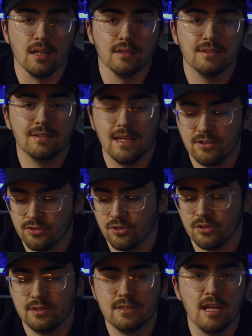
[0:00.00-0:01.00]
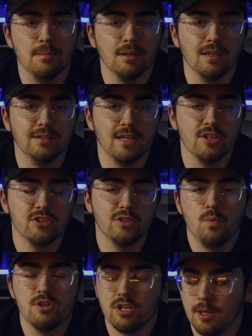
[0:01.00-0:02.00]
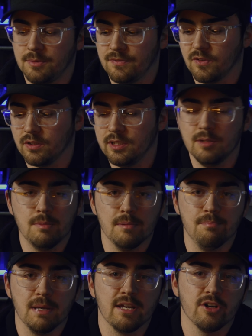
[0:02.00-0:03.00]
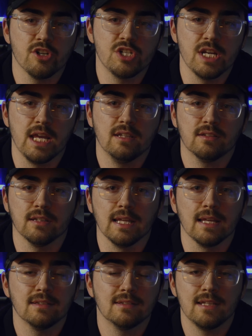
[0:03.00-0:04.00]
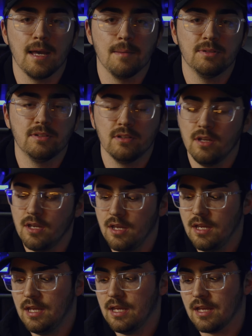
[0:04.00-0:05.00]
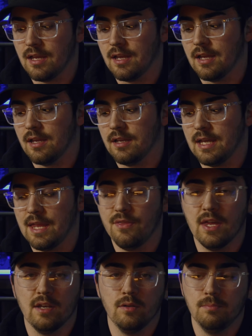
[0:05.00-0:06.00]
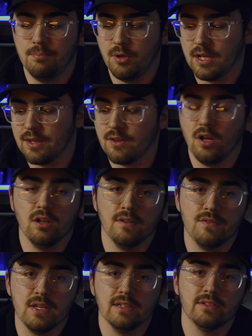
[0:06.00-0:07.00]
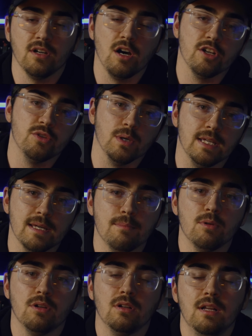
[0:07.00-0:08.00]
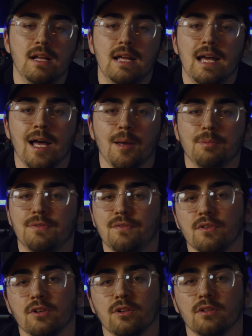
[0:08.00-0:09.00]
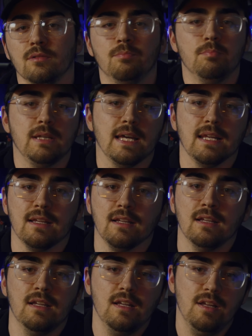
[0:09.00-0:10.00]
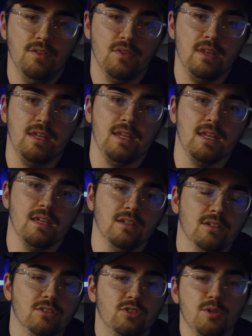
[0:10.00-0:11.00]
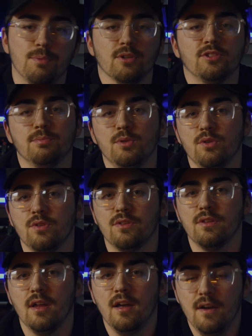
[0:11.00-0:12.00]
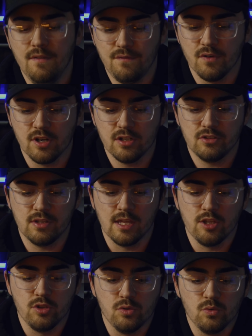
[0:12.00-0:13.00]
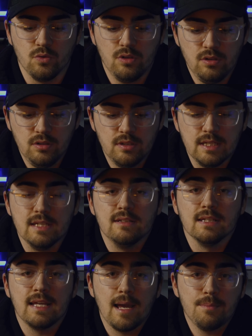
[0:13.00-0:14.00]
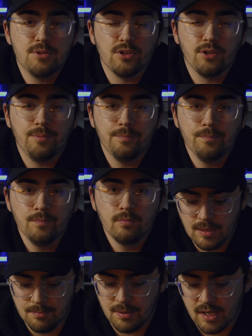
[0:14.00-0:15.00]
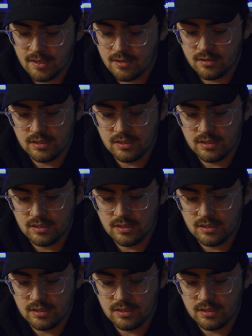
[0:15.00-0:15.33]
sensor stabilization, which helps for a little bit bigger shakes like steps. And then putting all of this onto a gimbal helps for getting the super smooth footage that you need to capture. But